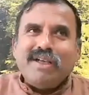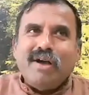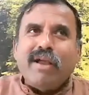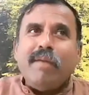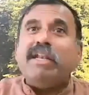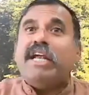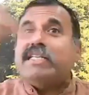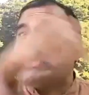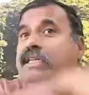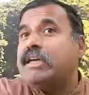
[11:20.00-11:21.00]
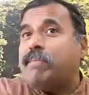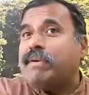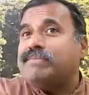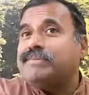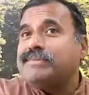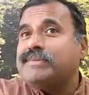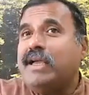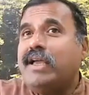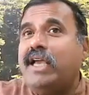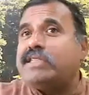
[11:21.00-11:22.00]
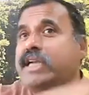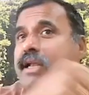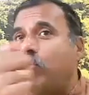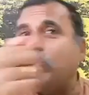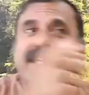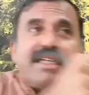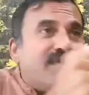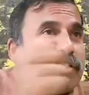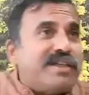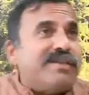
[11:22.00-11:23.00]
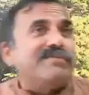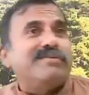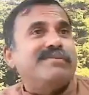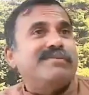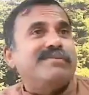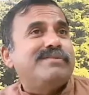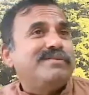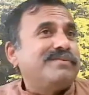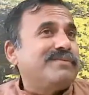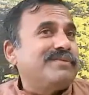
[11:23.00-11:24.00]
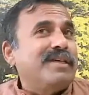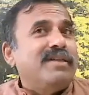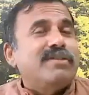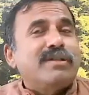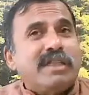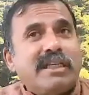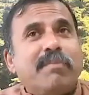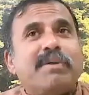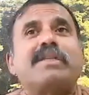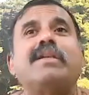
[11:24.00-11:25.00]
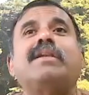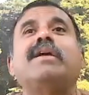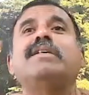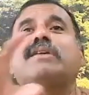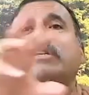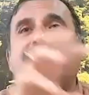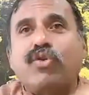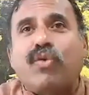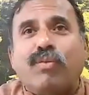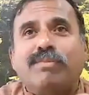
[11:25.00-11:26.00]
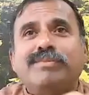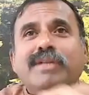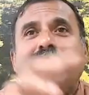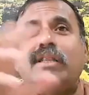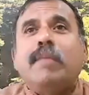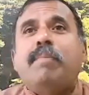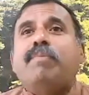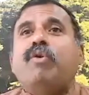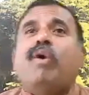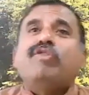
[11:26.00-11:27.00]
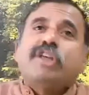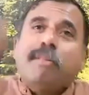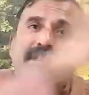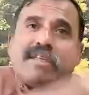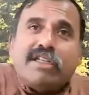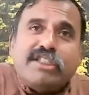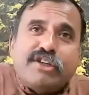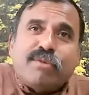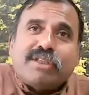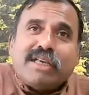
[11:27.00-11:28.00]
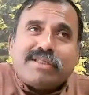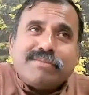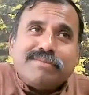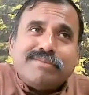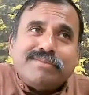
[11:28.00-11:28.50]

Okay, but he doesn't jump. He is sitting both sides and watching. So such a person is called Sadhguru. The people who have jumped is called Jivan Muktas.